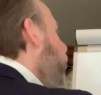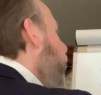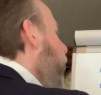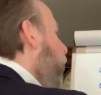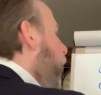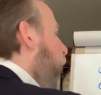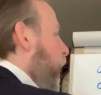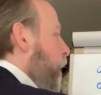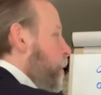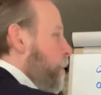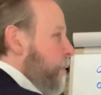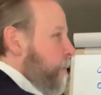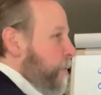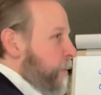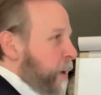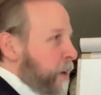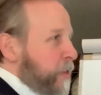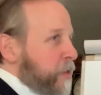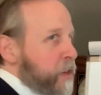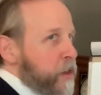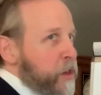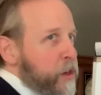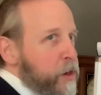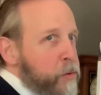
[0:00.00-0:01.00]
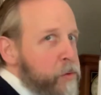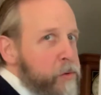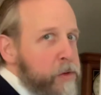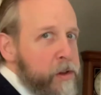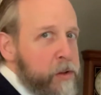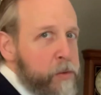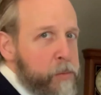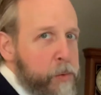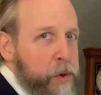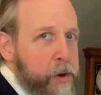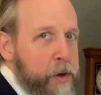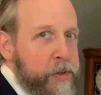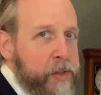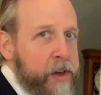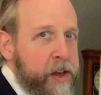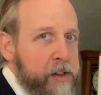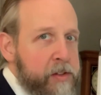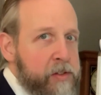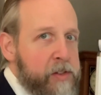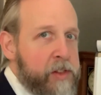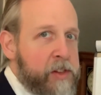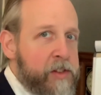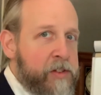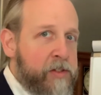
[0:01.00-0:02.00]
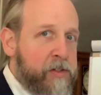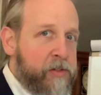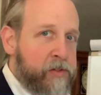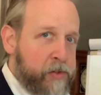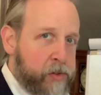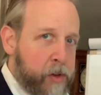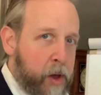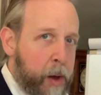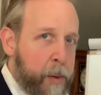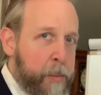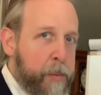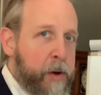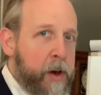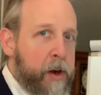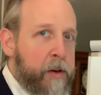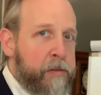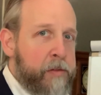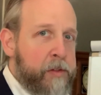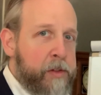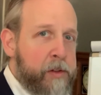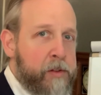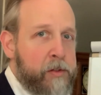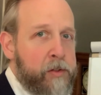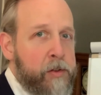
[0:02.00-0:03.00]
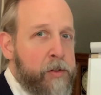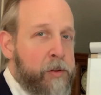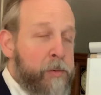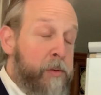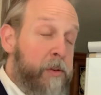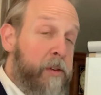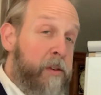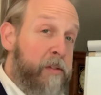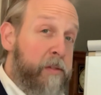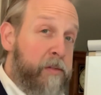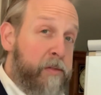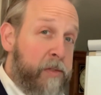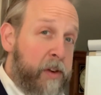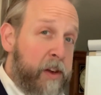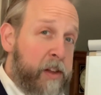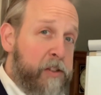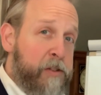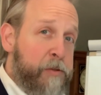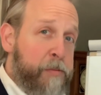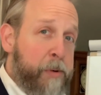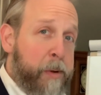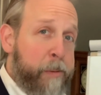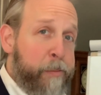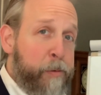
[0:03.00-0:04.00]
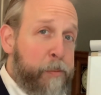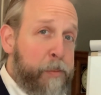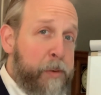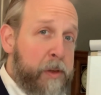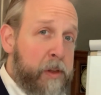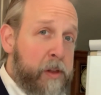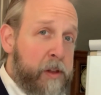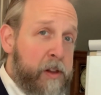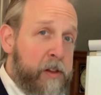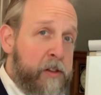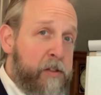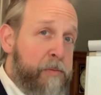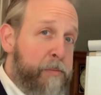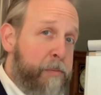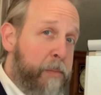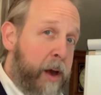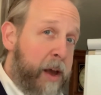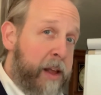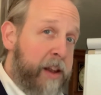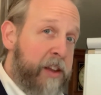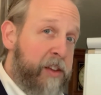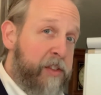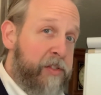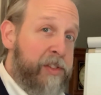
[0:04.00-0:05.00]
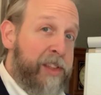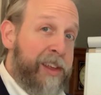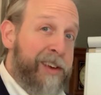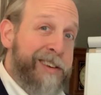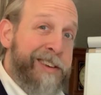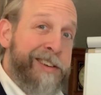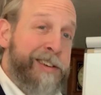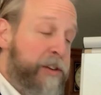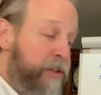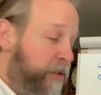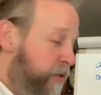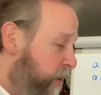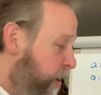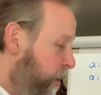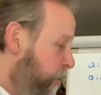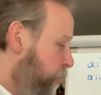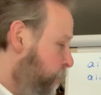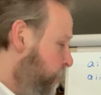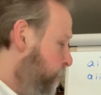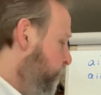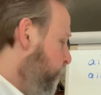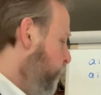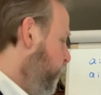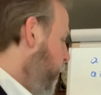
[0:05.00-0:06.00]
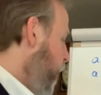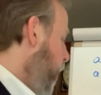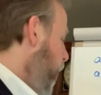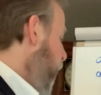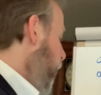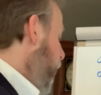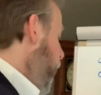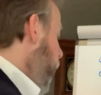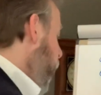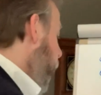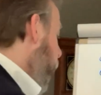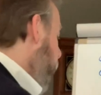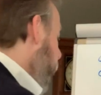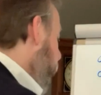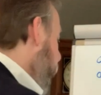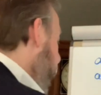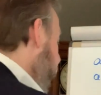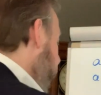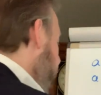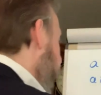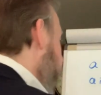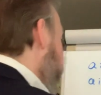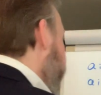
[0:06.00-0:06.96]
How do we find the union? Well, that's the sum of the two events' probabilities minus their intersection. Well,